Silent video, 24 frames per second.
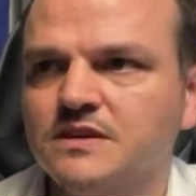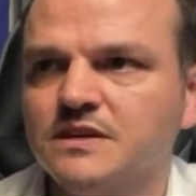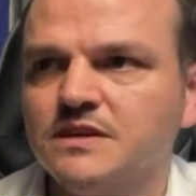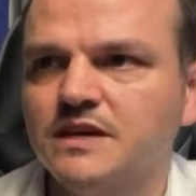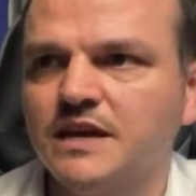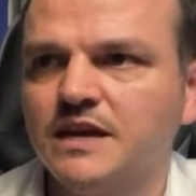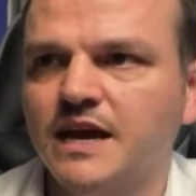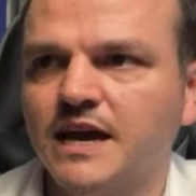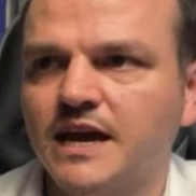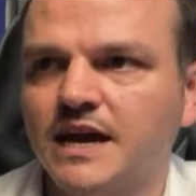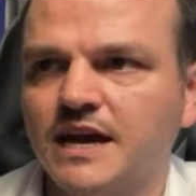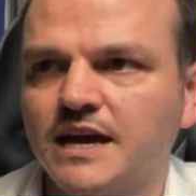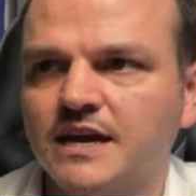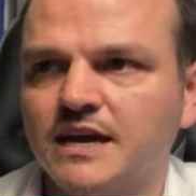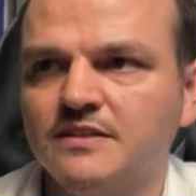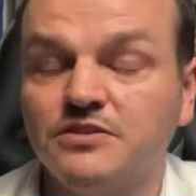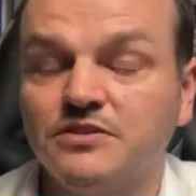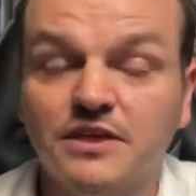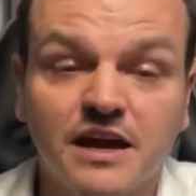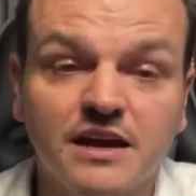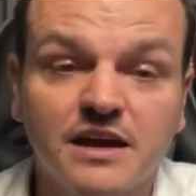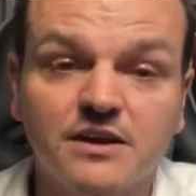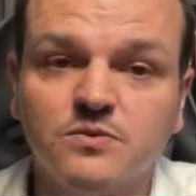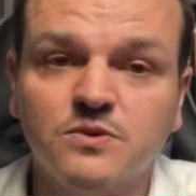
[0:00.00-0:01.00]
and
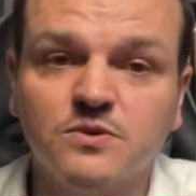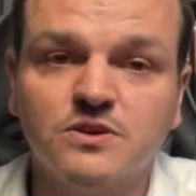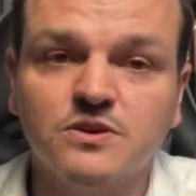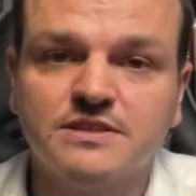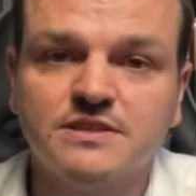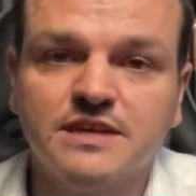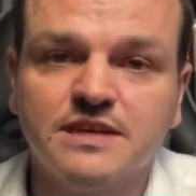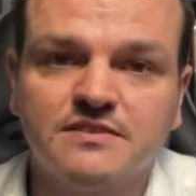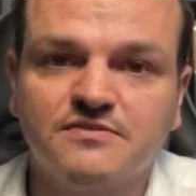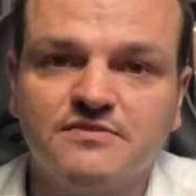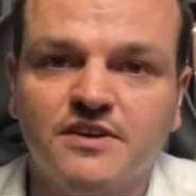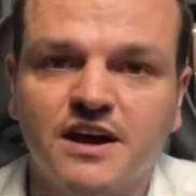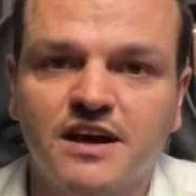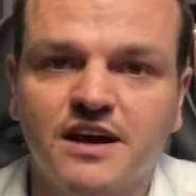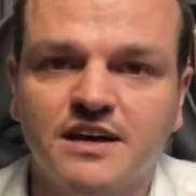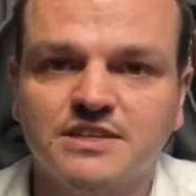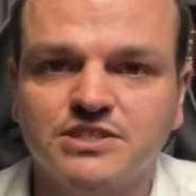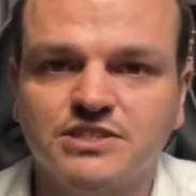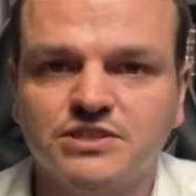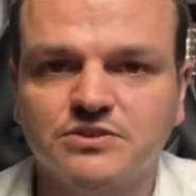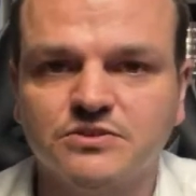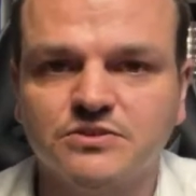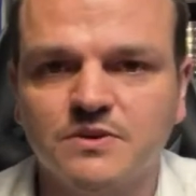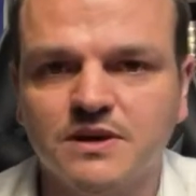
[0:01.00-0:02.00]
they would advise
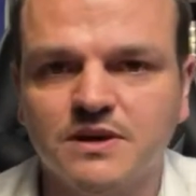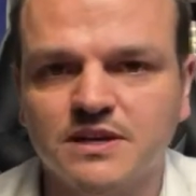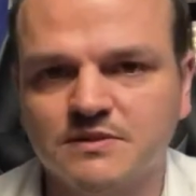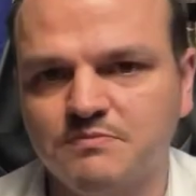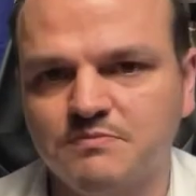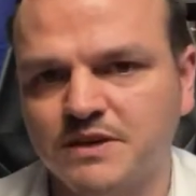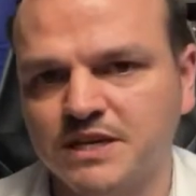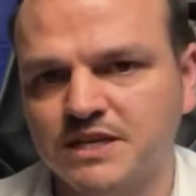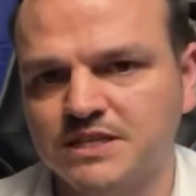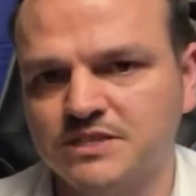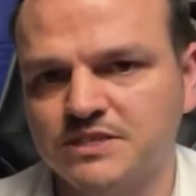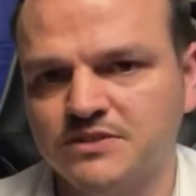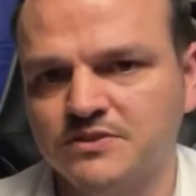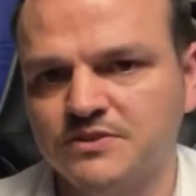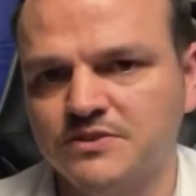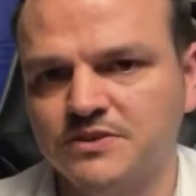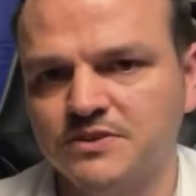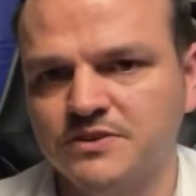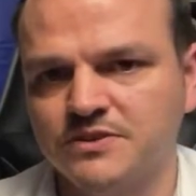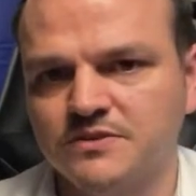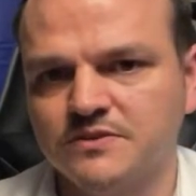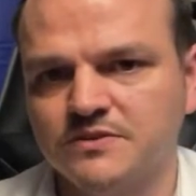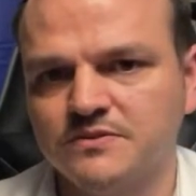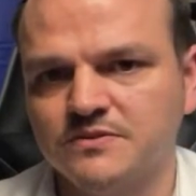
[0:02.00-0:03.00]
you what best to
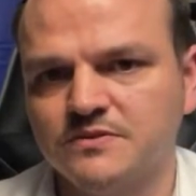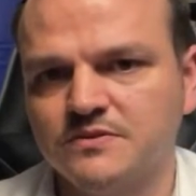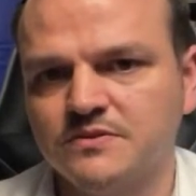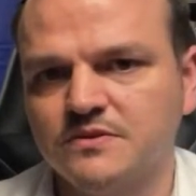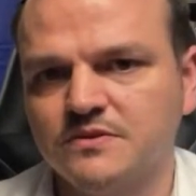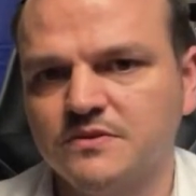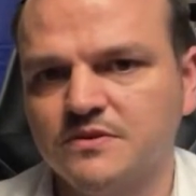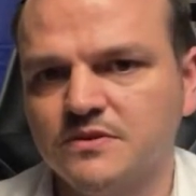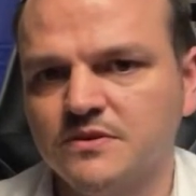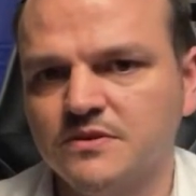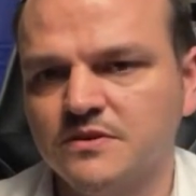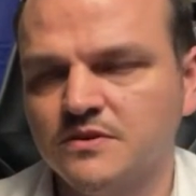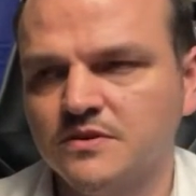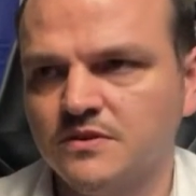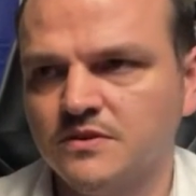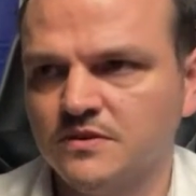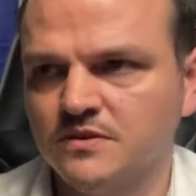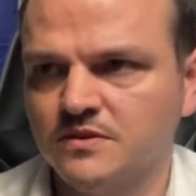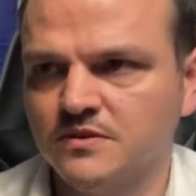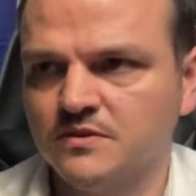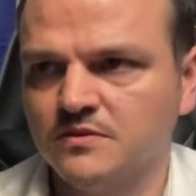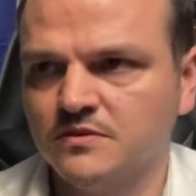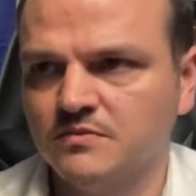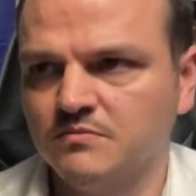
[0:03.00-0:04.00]
do.
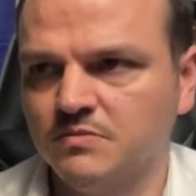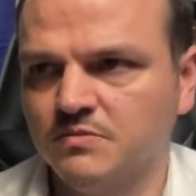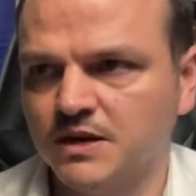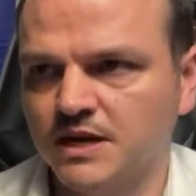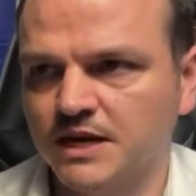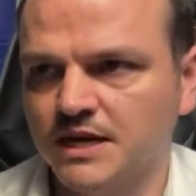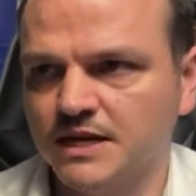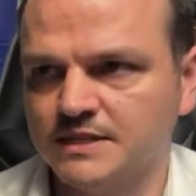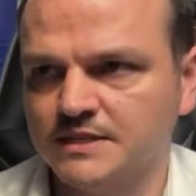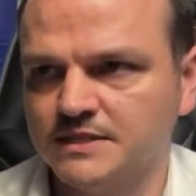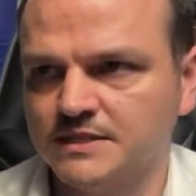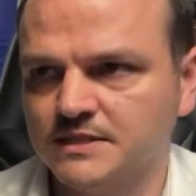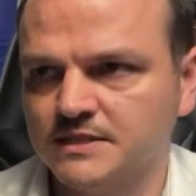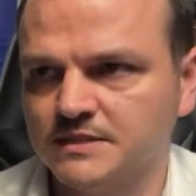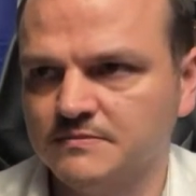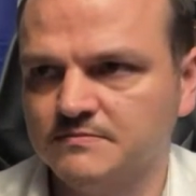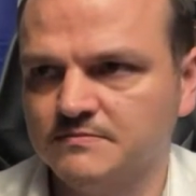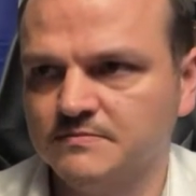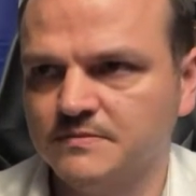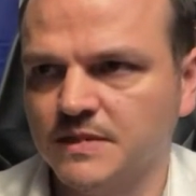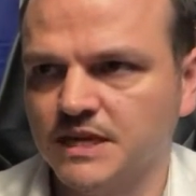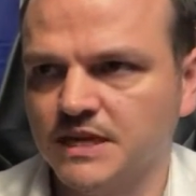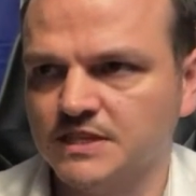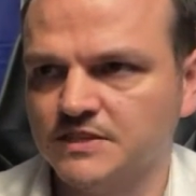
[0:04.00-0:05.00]
But
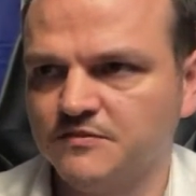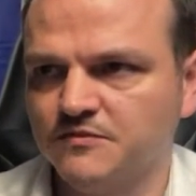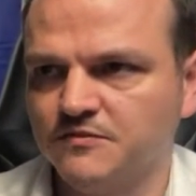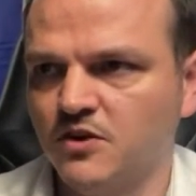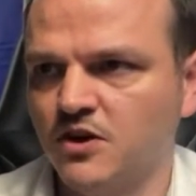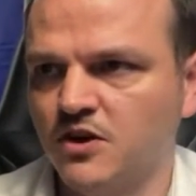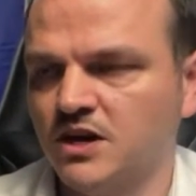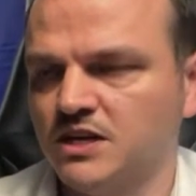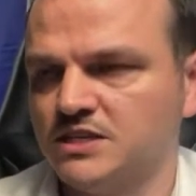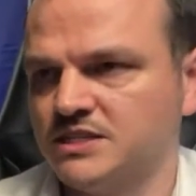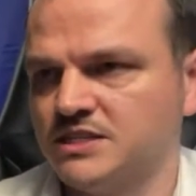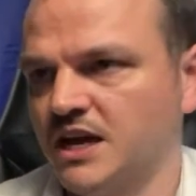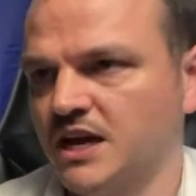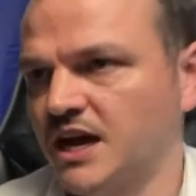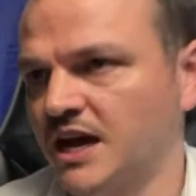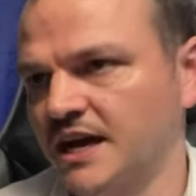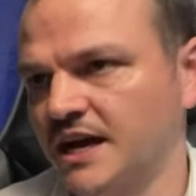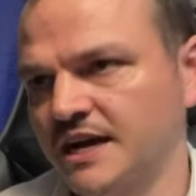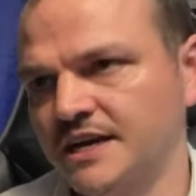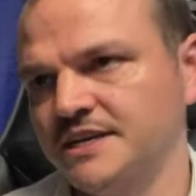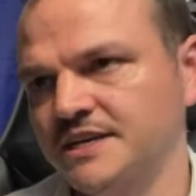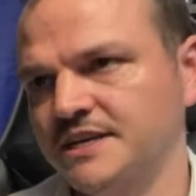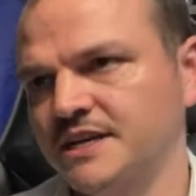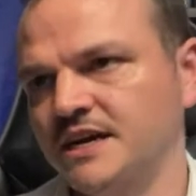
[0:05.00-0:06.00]
as far as
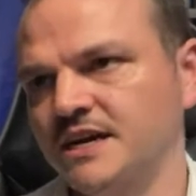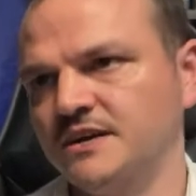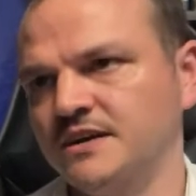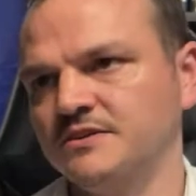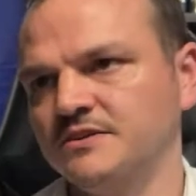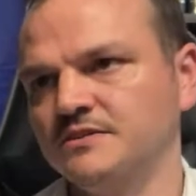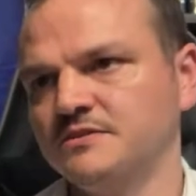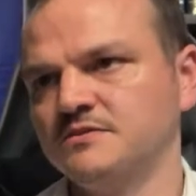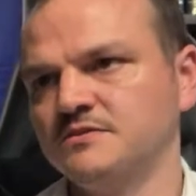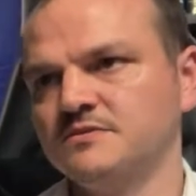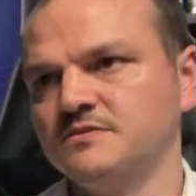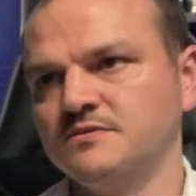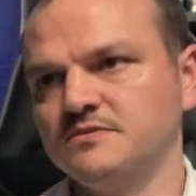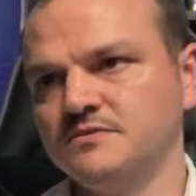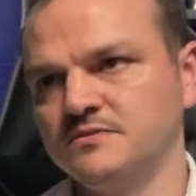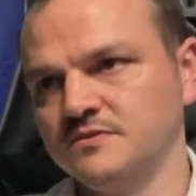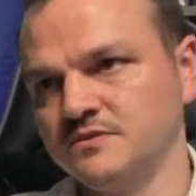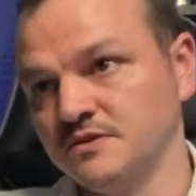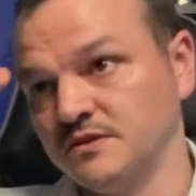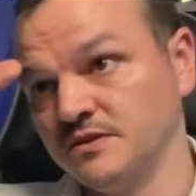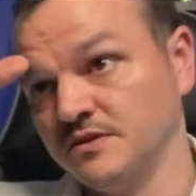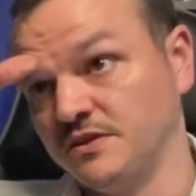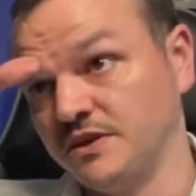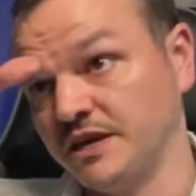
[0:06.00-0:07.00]
I know,
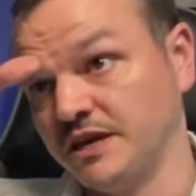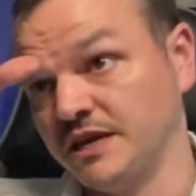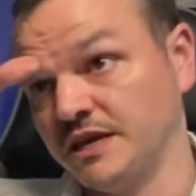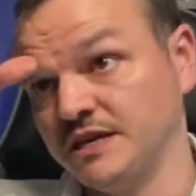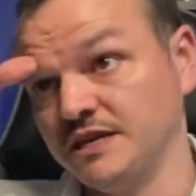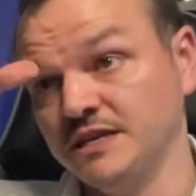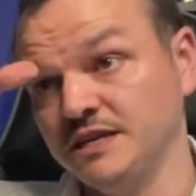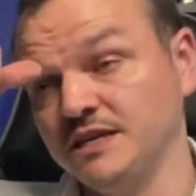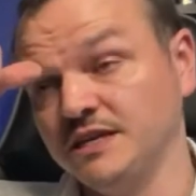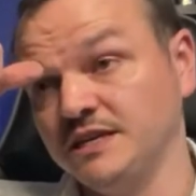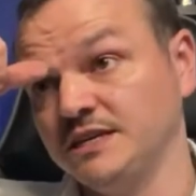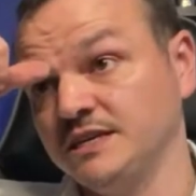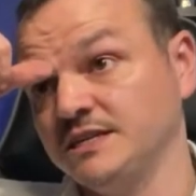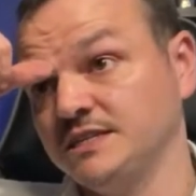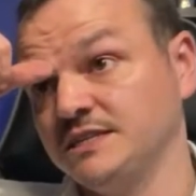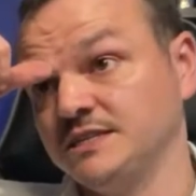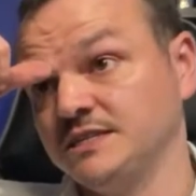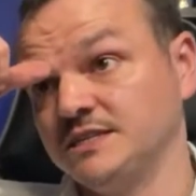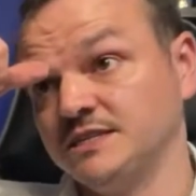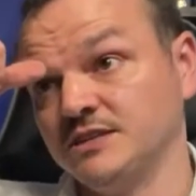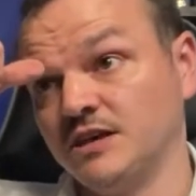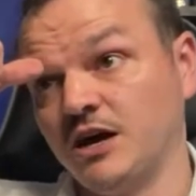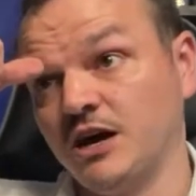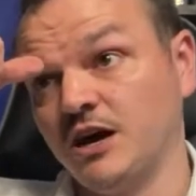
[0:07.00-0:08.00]
there
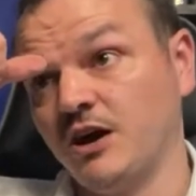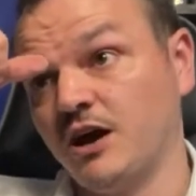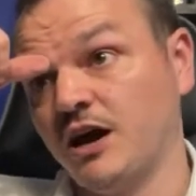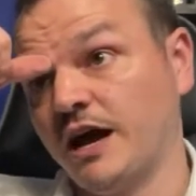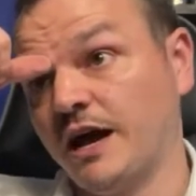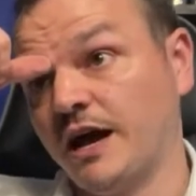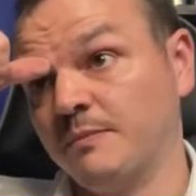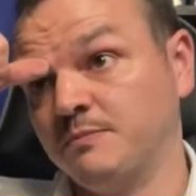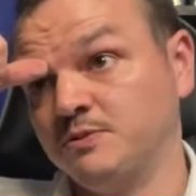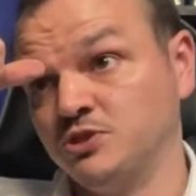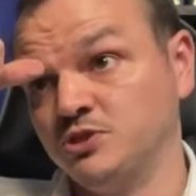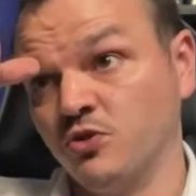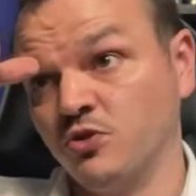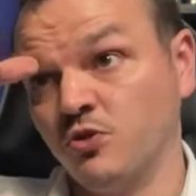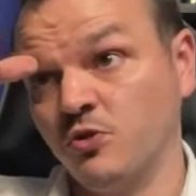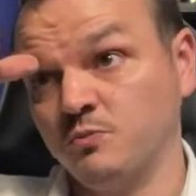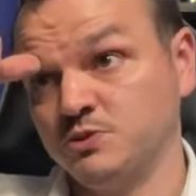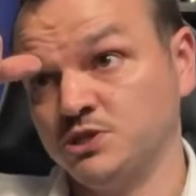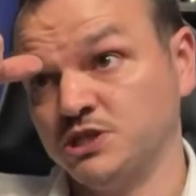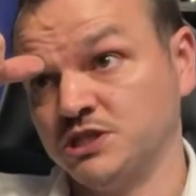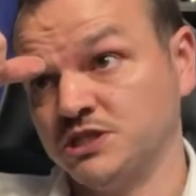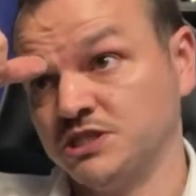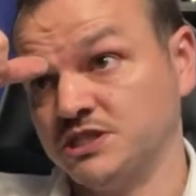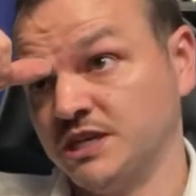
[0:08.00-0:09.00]
is
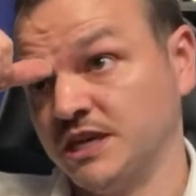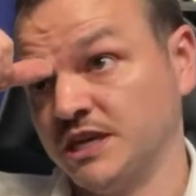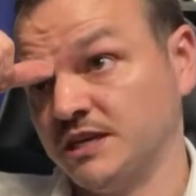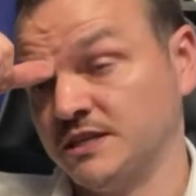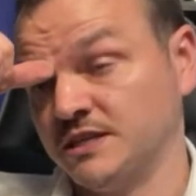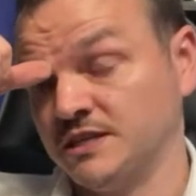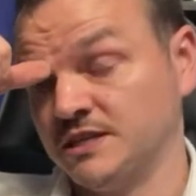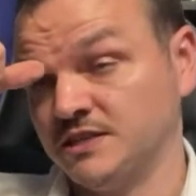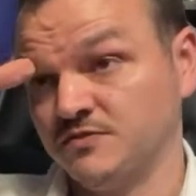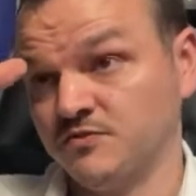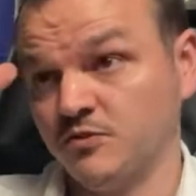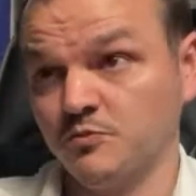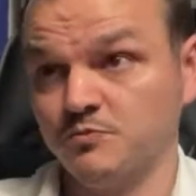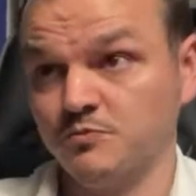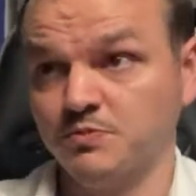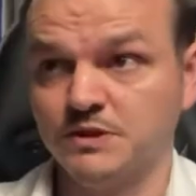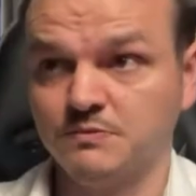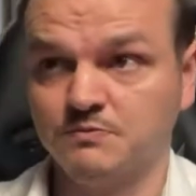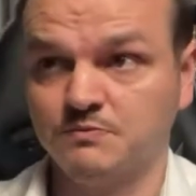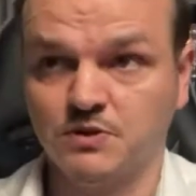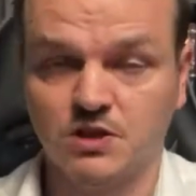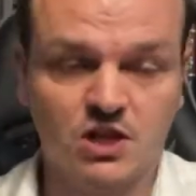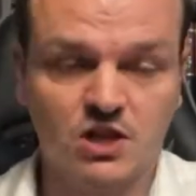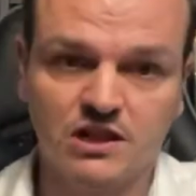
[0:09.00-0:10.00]
absorption centers for
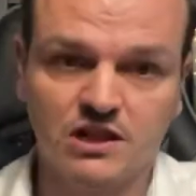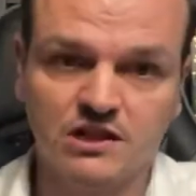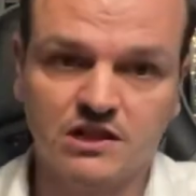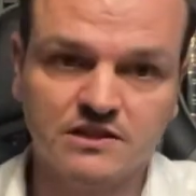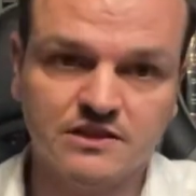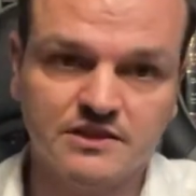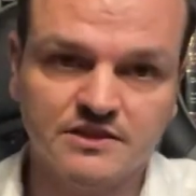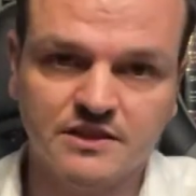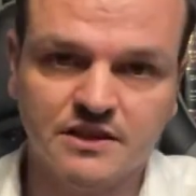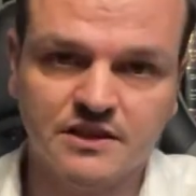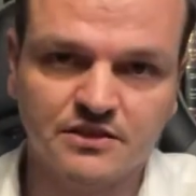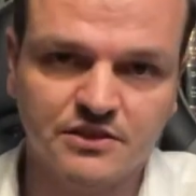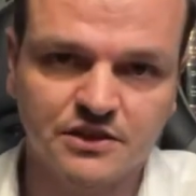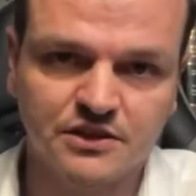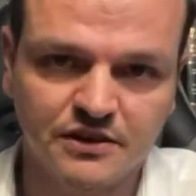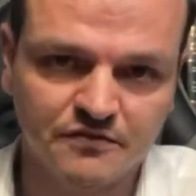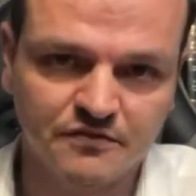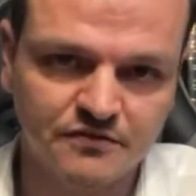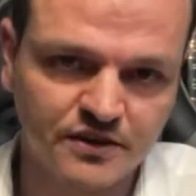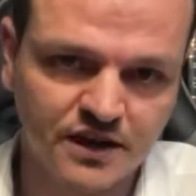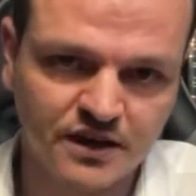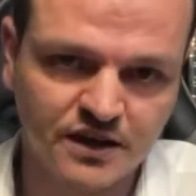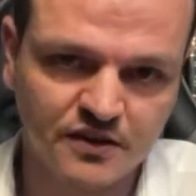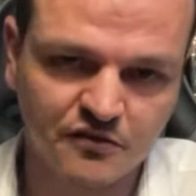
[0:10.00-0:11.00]
people older than
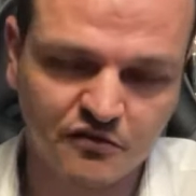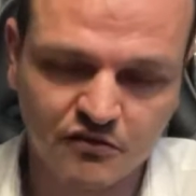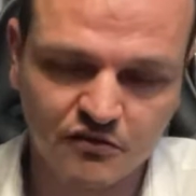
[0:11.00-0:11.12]
35.